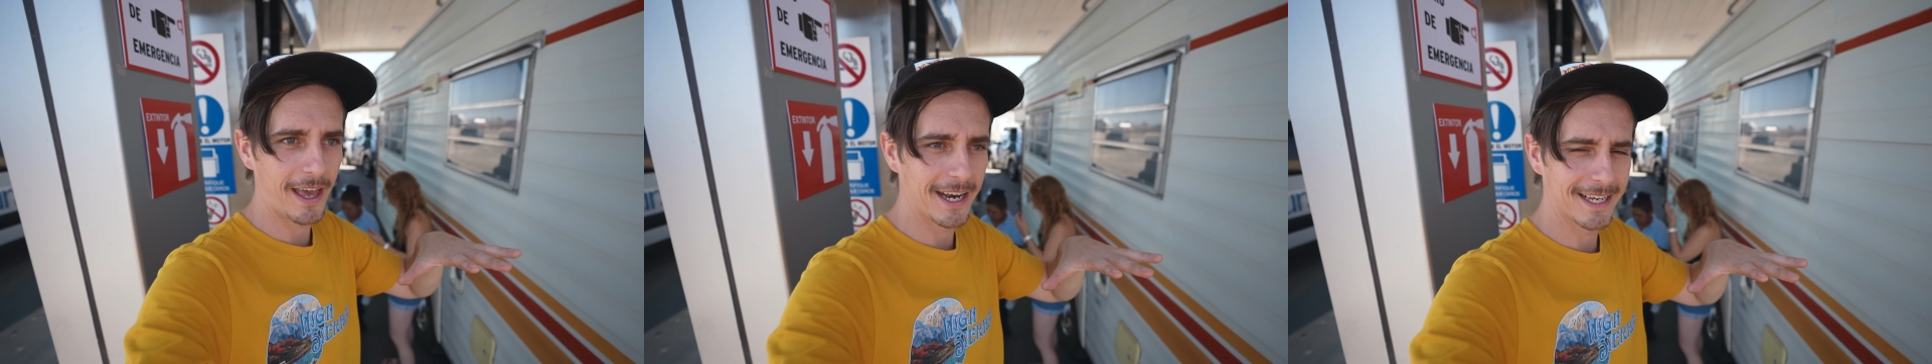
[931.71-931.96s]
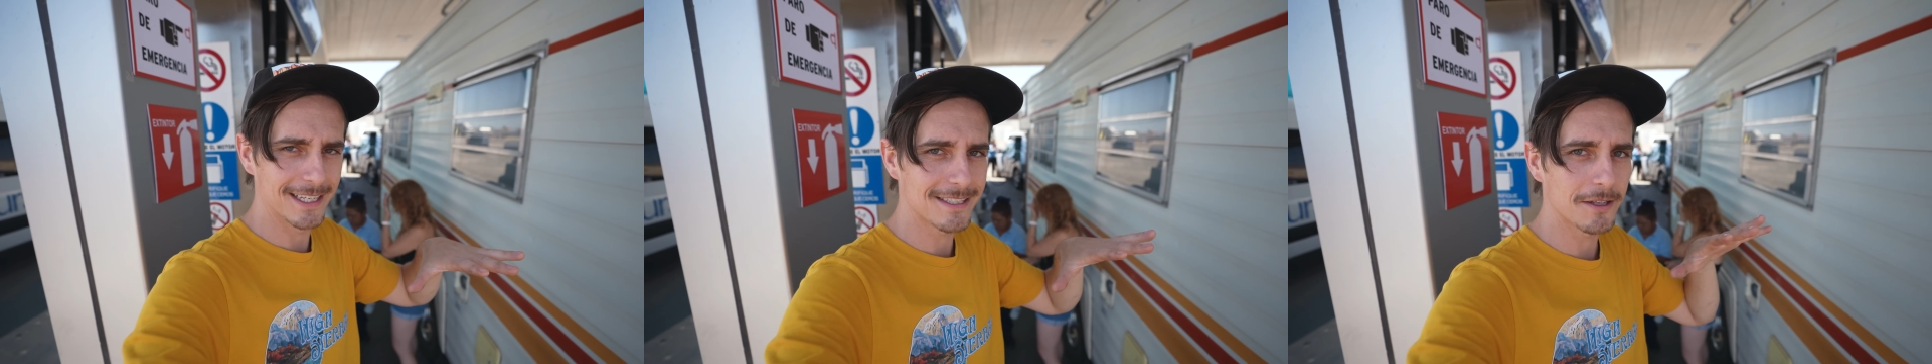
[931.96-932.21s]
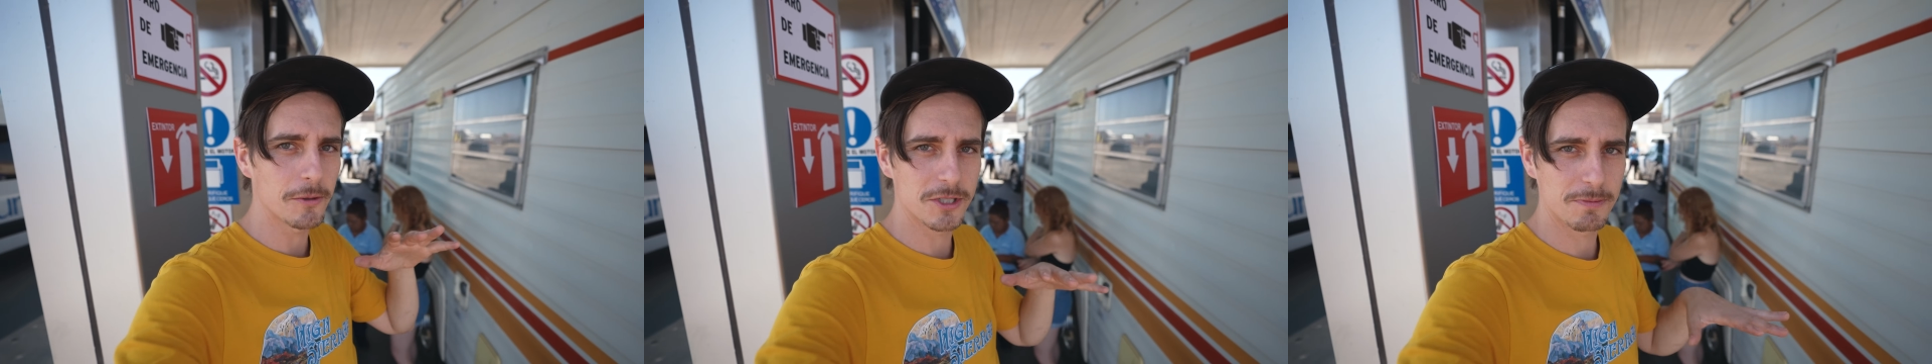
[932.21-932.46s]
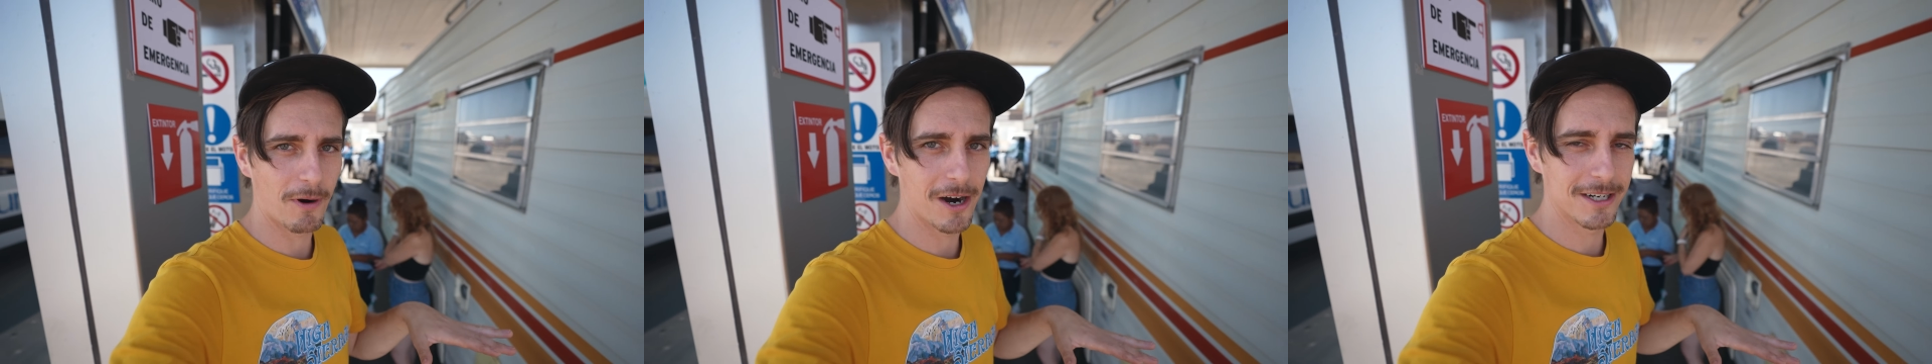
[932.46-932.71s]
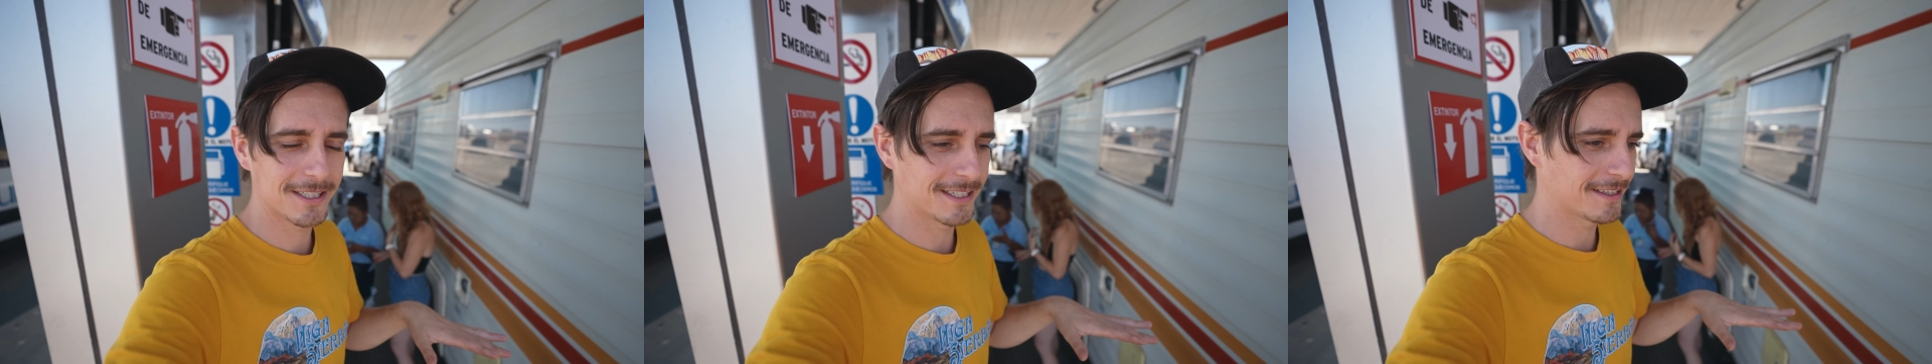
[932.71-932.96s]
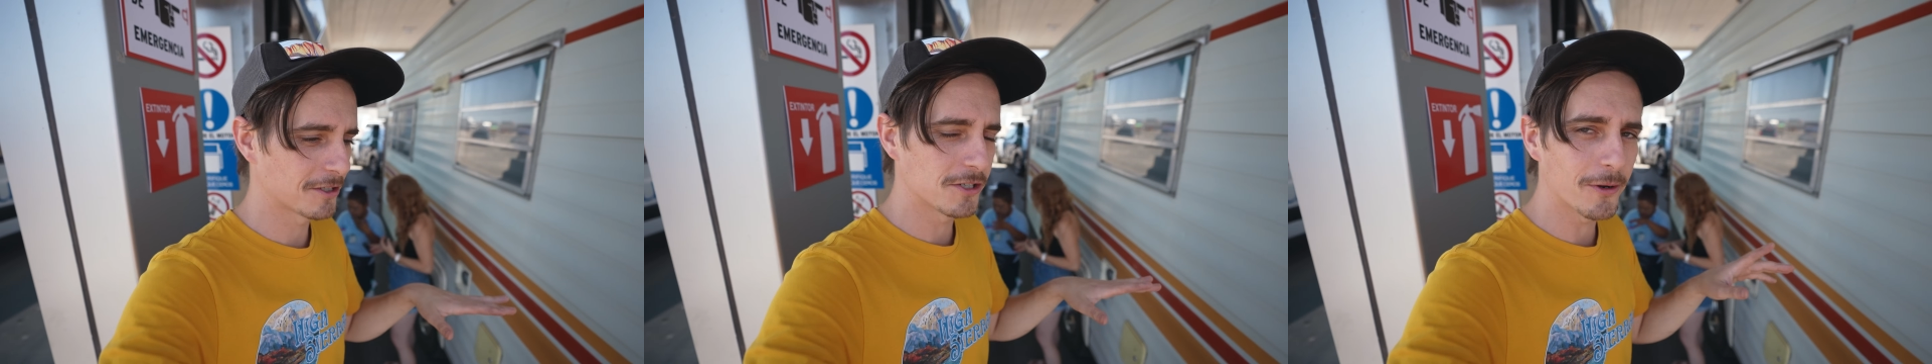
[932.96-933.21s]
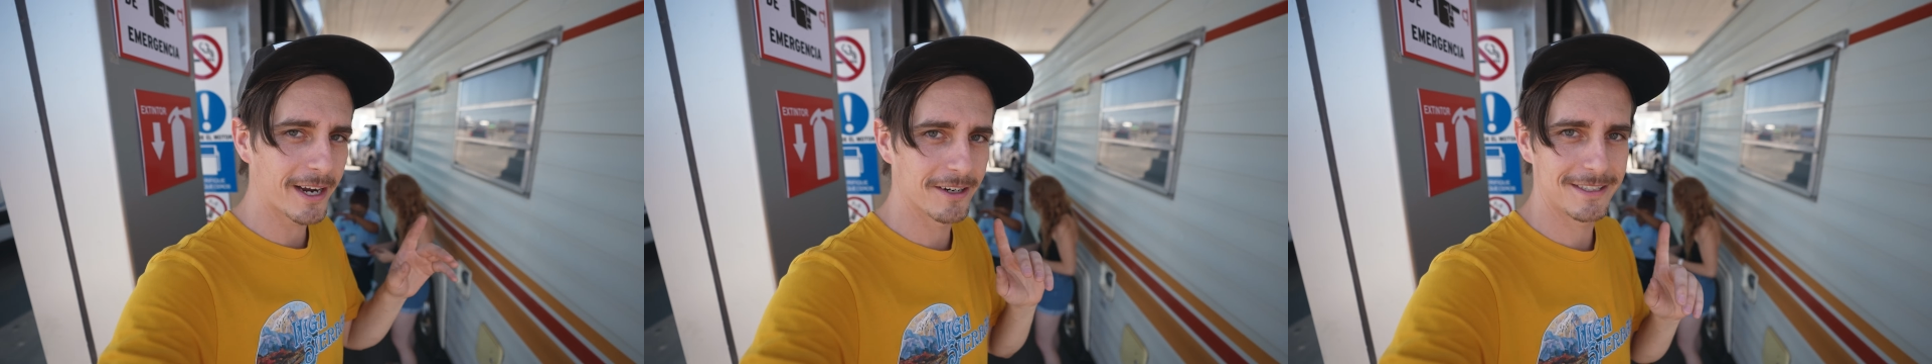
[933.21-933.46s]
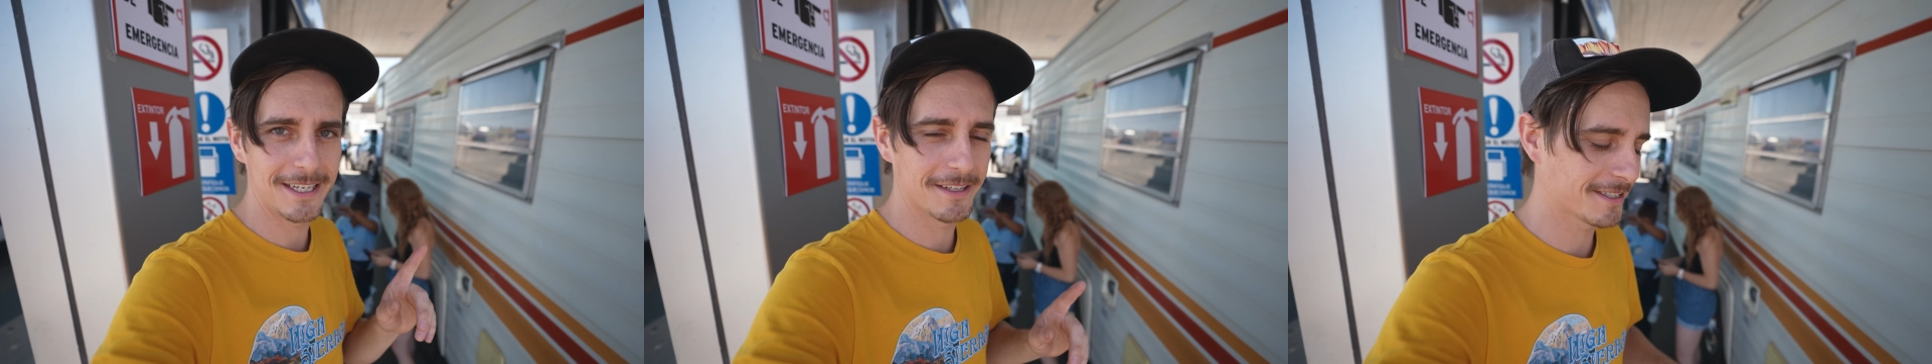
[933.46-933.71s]
and it gets a little sparse. There's no
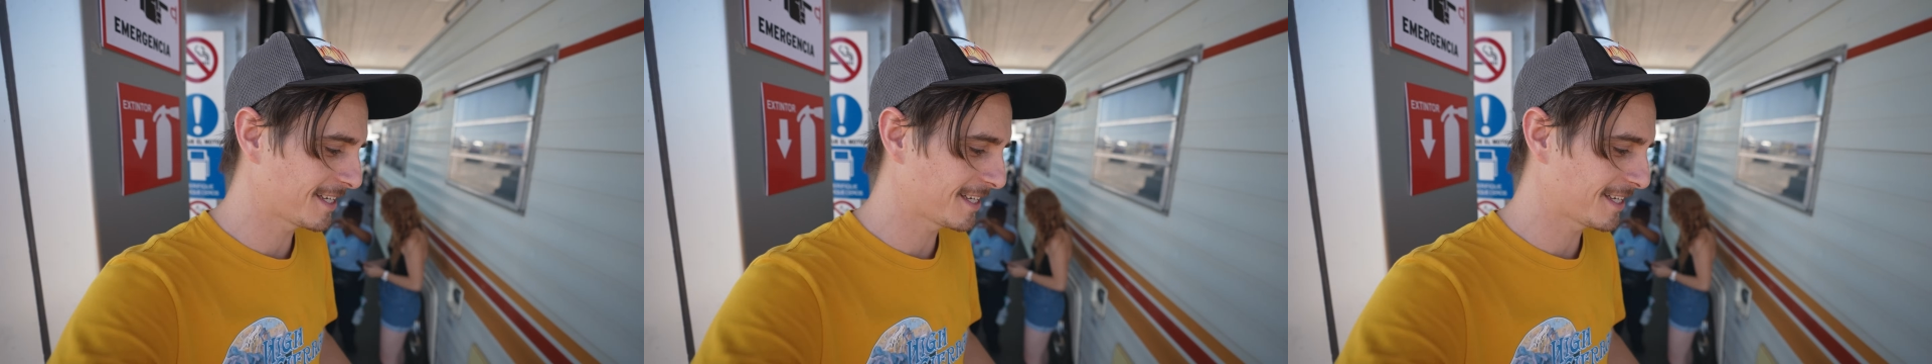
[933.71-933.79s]
guarantee there's